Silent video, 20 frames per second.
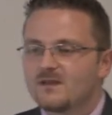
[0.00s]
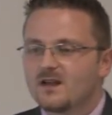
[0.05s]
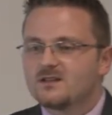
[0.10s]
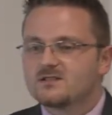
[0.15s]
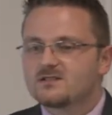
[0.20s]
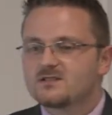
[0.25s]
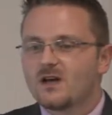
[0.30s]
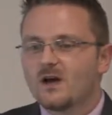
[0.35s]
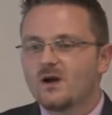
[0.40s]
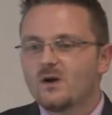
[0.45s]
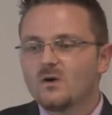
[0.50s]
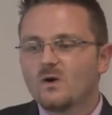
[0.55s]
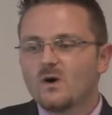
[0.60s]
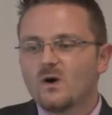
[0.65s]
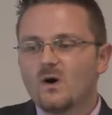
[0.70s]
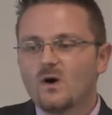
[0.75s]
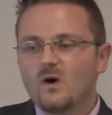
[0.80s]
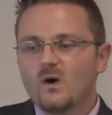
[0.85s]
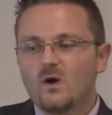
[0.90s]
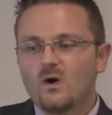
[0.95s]
So
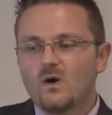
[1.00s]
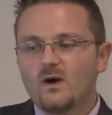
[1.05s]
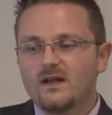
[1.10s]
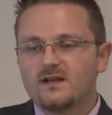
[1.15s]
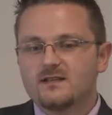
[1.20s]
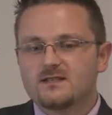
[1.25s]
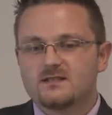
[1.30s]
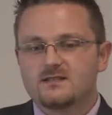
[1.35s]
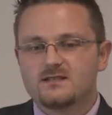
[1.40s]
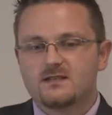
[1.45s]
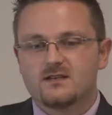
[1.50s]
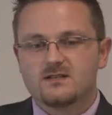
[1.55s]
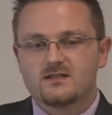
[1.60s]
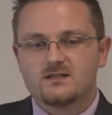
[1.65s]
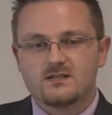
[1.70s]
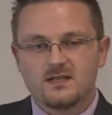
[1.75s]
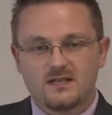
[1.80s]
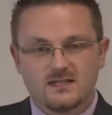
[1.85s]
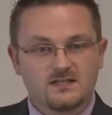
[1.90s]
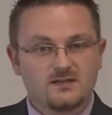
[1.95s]
it
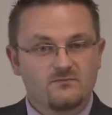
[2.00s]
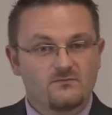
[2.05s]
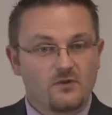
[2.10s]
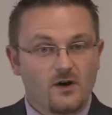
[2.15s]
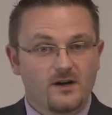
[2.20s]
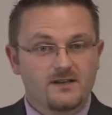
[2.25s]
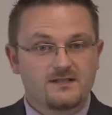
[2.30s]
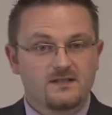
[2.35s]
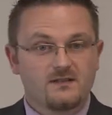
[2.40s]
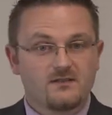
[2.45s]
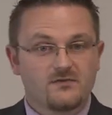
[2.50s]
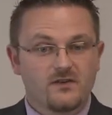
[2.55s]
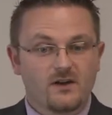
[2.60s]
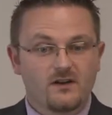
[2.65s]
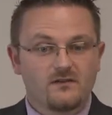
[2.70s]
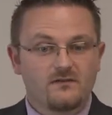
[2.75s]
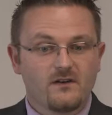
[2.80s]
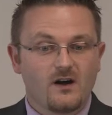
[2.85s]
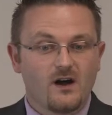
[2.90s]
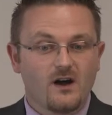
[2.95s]
sits right in the front
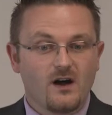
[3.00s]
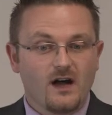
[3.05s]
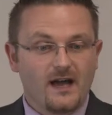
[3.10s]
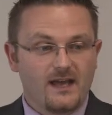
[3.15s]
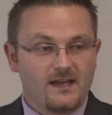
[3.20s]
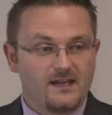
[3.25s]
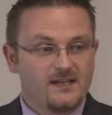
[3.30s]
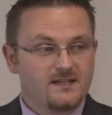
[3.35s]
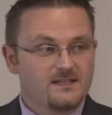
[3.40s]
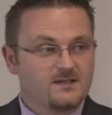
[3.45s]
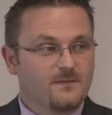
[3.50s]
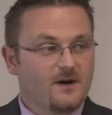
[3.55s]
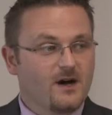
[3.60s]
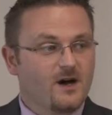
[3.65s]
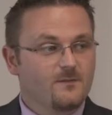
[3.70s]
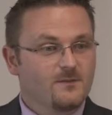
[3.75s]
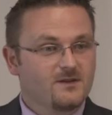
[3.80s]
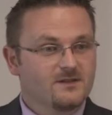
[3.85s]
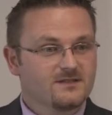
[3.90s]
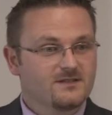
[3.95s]
of our A&E
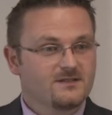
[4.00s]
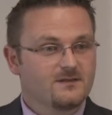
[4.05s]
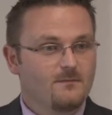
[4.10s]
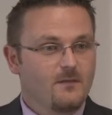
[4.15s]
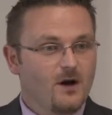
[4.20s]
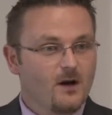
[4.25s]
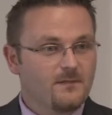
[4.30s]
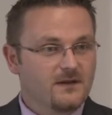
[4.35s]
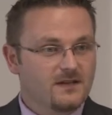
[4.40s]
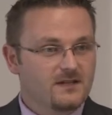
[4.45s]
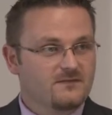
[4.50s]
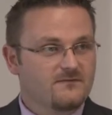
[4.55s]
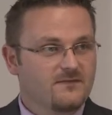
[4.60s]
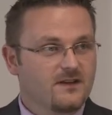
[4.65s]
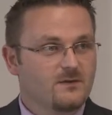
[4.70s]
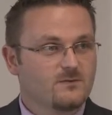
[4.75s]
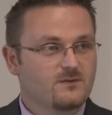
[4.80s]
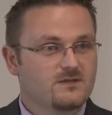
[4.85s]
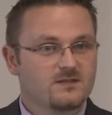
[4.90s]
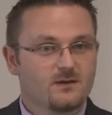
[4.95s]
department. My biggest
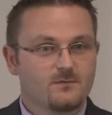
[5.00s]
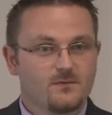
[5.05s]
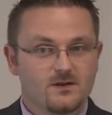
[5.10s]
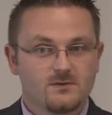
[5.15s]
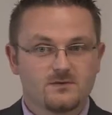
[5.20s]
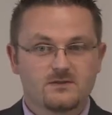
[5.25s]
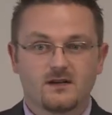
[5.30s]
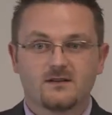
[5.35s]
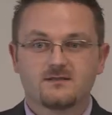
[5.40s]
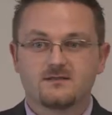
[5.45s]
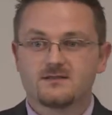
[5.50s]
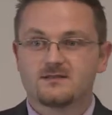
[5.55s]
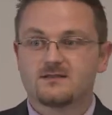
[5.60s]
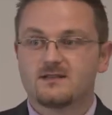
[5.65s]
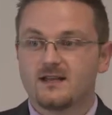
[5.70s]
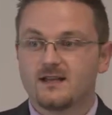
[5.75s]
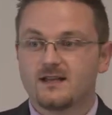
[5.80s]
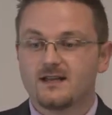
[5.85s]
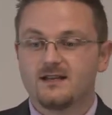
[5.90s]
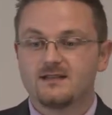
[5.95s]
fear was somebody was going to
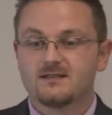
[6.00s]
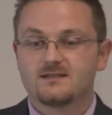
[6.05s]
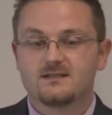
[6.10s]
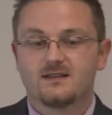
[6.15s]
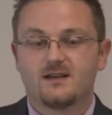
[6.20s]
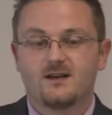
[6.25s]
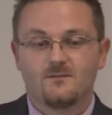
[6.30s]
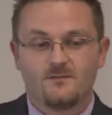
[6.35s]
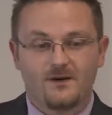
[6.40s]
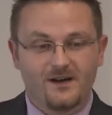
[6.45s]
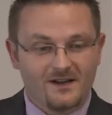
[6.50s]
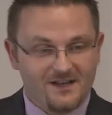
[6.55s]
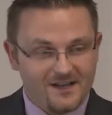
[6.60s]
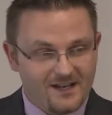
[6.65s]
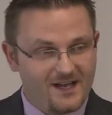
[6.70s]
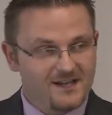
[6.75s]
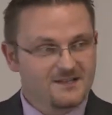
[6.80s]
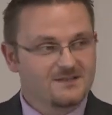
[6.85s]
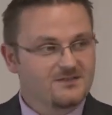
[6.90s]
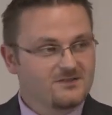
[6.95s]
steal it, but it
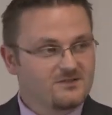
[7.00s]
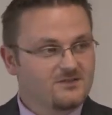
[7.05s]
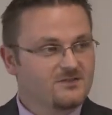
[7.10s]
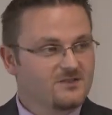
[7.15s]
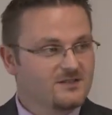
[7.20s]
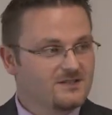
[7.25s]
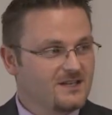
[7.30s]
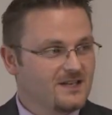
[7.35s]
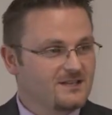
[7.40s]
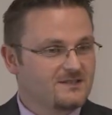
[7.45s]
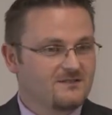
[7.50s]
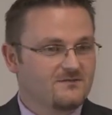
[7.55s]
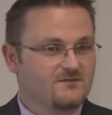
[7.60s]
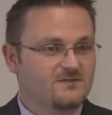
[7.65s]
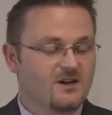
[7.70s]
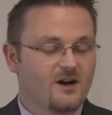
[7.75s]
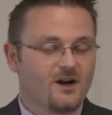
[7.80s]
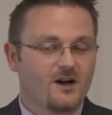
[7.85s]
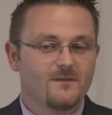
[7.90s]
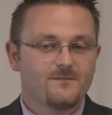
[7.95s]
has stood the test of
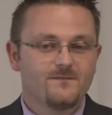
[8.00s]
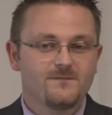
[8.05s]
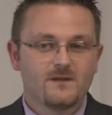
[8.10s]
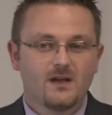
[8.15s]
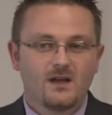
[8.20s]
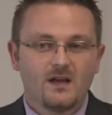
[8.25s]
time.